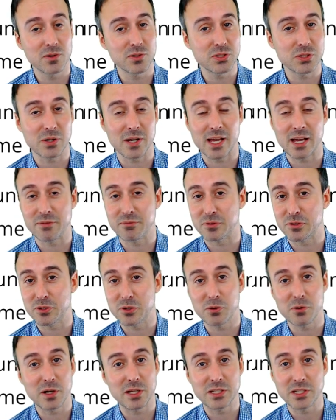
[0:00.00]
so I have
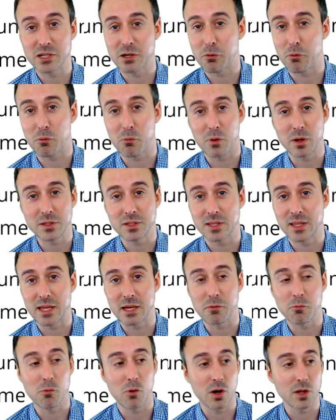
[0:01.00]
no idea what they
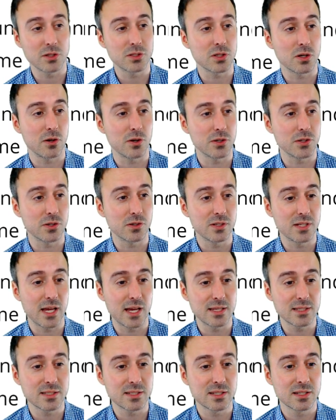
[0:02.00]
want on your
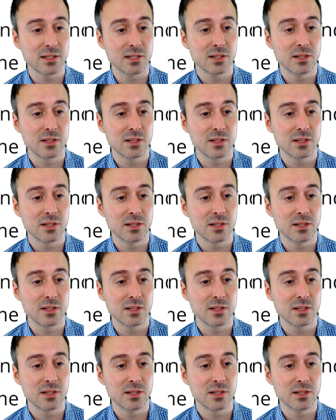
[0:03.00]
test.